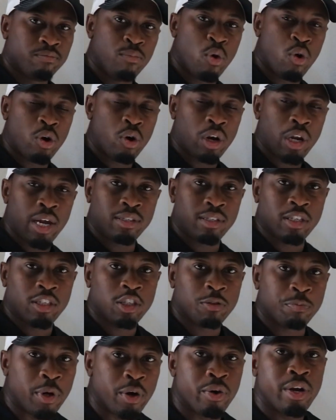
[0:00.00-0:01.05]
more or less
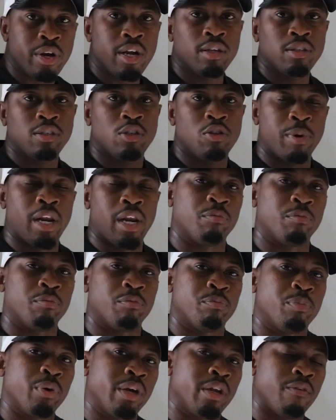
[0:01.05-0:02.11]
experience. You might
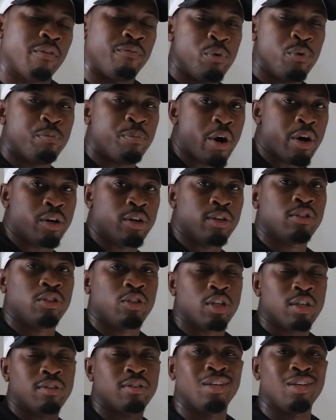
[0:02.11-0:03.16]
have to bring in a few
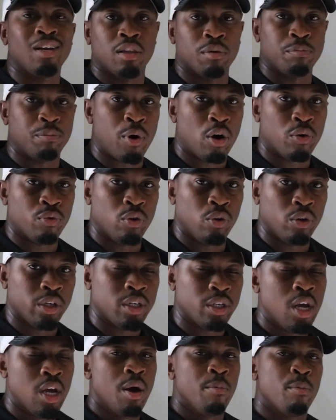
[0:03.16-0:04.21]
partners just to get the ball
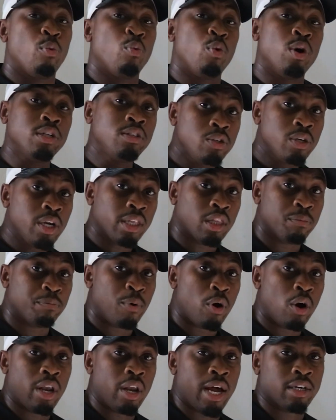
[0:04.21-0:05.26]
rolling. But once you get the
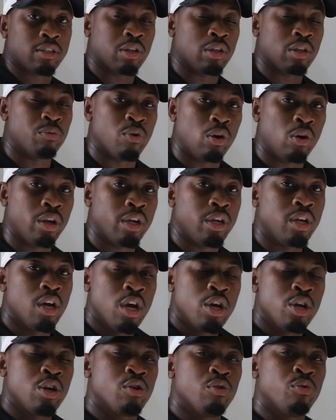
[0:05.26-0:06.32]
ball actually rolling,
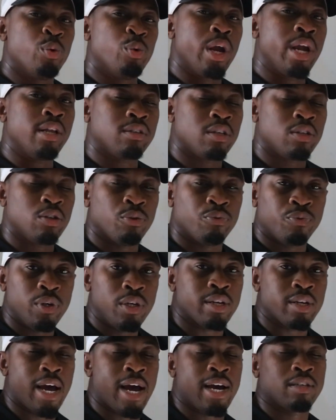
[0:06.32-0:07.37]
your rates and your
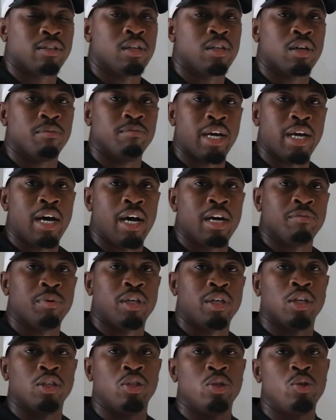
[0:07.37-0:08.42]
fees actually come down
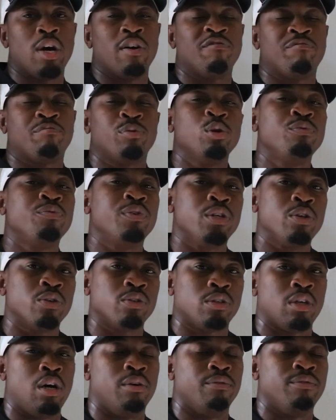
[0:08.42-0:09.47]
because you have proven
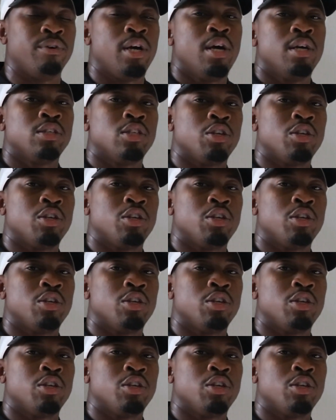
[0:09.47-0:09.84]
yourself